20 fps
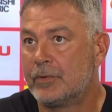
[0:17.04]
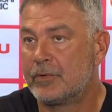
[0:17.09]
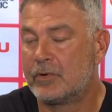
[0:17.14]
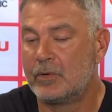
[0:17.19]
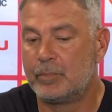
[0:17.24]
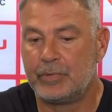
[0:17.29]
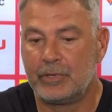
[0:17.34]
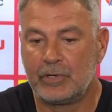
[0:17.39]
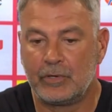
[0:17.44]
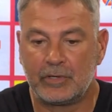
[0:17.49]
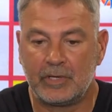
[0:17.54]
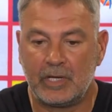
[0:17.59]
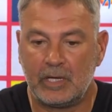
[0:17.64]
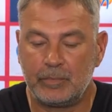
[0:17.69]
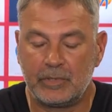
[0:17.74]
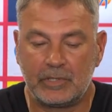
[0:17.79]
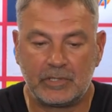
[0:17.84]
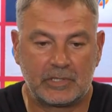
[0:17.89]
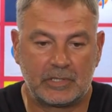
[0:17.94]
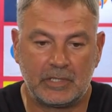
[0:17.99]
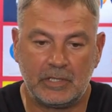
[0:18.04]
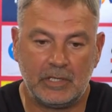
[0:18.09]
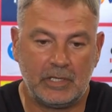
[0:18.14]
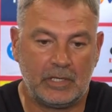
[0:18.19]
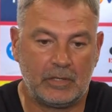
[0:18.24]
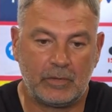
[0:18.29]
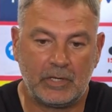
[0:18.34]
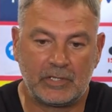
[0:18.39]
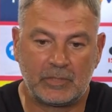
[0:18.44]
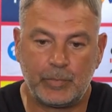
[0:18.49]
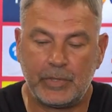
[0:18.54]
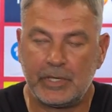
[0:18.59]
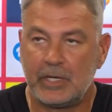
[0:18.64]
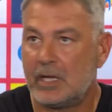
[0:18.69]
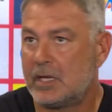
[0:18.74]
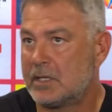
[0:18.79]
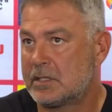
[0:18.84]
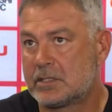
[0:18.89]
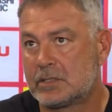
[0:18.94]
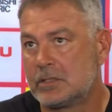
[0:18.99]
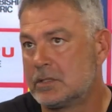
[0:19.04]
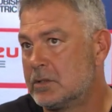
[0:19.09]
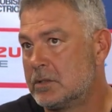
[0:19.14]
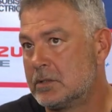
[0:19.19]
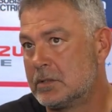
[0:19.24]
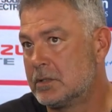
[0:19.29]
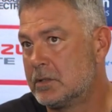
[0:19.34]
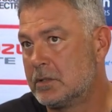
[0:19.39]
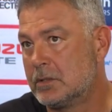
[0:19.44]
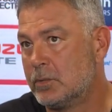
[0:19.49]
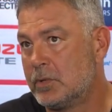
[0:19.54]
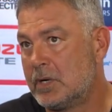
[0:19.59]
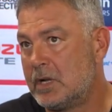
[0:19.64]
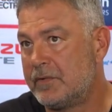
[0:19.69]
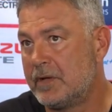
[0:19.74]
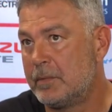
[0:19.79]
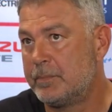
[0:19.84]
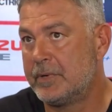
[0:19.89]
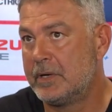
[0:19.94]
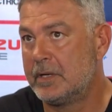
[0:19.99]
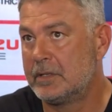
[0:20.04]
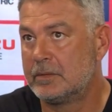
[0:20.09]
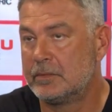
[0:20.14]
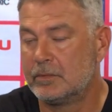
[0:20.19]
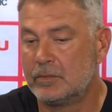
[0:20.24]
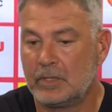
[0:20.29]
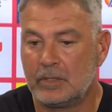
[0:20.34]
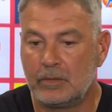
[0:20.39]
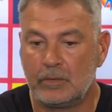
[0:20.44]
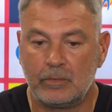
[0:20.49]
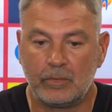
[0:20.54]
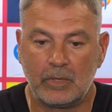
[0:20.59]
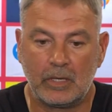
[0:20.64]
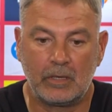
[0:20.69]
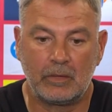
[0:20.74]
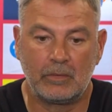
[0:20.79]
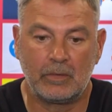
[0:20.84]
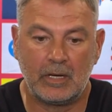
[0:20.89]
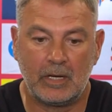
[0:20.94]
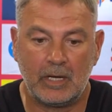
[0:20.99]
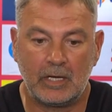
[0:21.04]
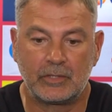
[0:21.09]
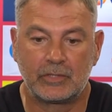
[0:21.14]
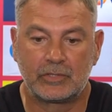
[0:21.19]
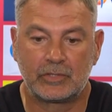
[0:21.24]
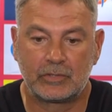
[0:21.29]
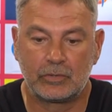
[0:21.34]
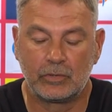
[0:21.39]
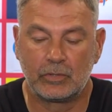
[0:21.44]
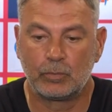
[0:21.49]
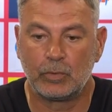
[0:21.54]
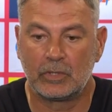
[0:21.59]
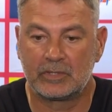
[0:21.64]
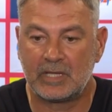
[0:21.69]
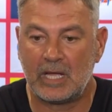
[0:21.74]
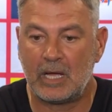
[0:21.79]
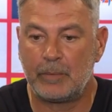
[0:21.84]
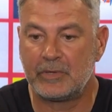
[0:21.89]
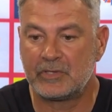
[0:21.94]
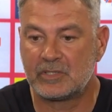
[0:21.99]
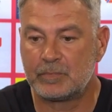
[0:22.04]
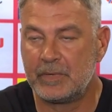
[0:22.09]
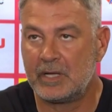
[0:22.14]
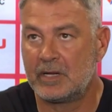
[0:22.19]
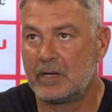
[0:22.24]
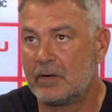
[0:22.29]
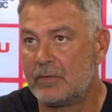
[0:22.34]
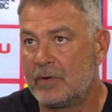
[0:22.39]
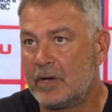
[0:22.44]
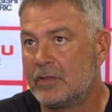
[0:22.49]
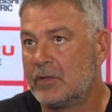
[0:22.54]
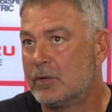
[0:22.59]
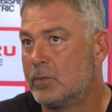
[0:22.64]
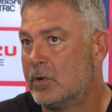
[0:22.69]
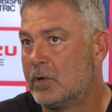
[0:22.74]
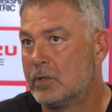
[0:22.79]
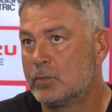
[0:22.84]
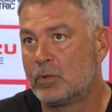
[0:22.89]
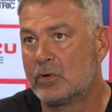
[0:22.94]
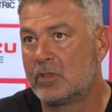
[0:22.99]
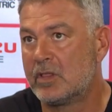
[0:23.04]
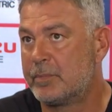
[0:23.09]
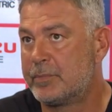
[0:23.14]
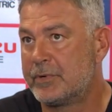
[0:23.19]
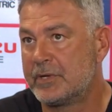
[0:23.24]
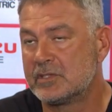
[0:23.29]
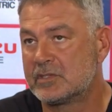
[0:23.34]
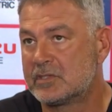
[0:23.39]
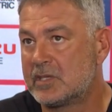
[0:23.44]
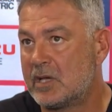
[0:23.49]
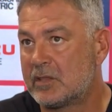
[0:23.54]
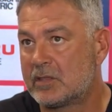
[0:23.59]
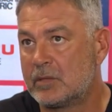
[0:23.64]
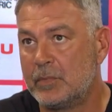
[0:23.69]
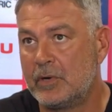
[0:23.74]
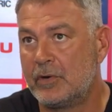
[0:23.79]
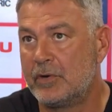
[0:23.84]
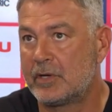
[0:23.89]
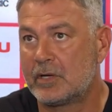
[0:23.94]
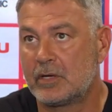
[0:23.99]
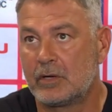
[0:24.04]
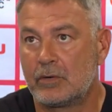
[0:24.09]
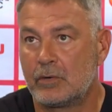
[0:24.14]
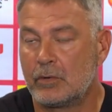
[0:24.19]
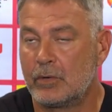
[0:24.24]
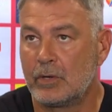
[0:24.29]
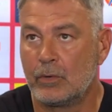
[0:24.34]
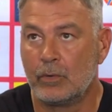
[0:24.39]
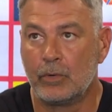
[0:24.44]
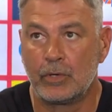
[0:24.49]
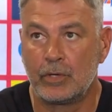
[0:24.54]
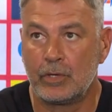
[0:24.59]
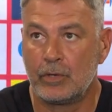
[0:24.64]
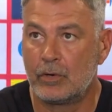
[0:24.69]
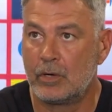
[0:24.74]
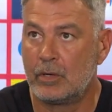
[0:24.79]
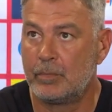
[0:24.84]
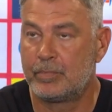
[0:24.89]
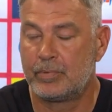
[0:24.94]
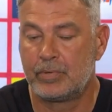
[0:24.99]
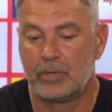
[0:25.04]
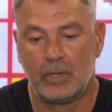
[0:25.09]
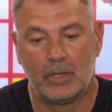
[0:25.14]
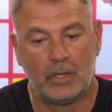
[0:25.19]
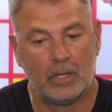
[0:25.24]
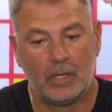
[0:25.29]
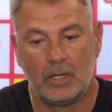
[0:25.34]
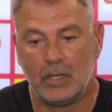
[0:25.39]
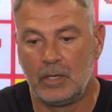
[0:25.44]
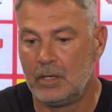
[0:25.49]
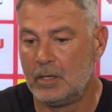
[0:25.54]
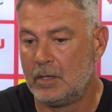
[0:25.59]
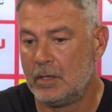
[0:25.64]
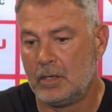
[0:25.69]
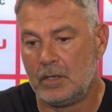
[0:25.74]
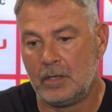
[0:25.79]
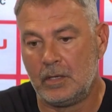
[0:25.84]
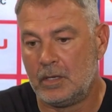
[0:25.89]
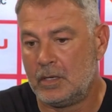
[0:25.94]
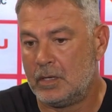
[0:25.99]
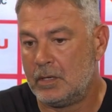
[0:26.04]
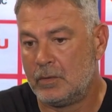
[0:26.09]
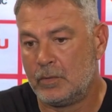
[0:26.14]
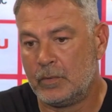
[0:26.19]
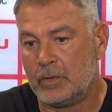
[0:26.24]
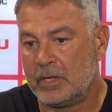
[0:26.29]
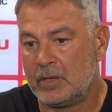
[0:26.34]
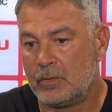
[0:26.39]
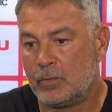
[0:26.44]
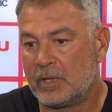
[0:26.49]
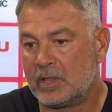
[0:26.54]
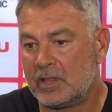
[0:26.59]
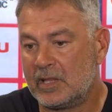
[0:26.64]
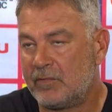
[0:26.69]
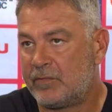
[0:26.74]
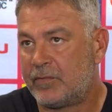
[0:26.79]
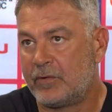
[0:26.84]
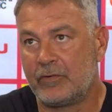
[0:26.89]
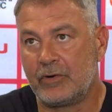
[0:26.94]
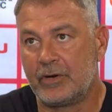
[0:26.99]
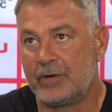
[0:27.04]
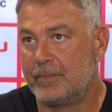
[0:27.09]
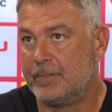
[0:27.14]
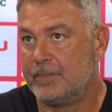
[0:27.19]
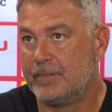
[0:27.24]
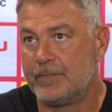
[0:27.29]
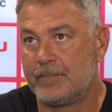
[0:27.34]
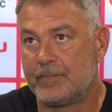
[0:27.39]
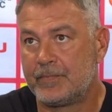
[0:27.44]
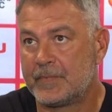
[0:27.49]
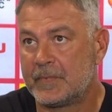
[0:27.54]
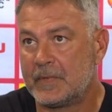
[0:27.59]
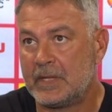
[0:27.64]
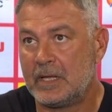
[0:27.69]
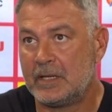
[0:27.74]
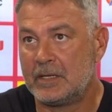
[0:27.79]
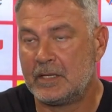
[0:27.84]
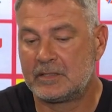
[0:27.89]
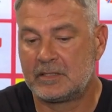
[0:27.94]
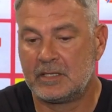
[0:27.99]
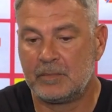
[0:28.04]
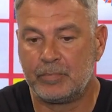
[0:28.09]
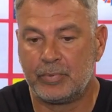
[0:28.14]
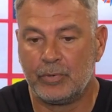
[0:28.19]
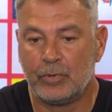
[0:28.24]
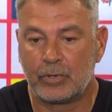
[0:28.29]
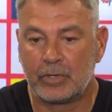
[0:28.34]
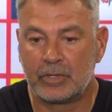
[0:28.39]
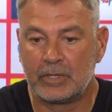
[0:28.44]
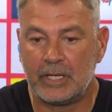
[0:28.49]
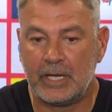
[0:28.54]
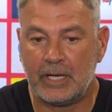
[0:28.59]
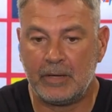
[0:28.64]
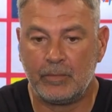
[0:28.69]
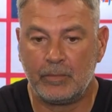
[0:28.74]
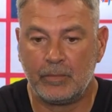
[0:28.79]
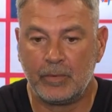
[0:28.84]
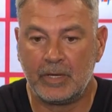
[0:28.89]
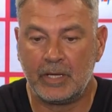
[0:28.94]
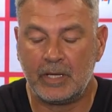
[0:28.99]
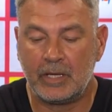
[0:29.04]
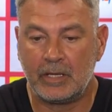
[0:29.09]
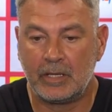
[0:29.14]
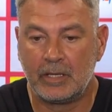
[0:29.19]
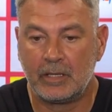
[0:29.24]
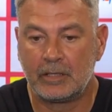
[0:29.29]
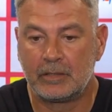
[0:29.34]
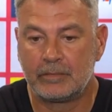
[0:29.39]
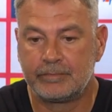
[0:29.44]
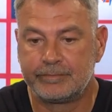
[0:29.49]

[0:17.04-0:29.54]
whether it be on ABC or SBS or whatever, but we understood what derbies meant around the world, whether it be in South America or Europe. We live for it, and it's important that we